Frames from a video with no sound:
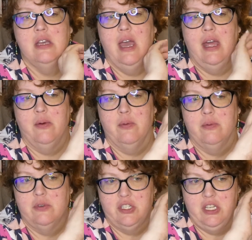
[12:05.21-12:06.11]
And it,
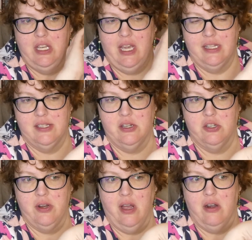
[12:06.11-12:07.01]
she had
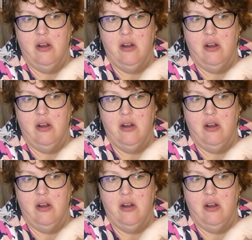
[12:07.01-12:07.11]
surgery on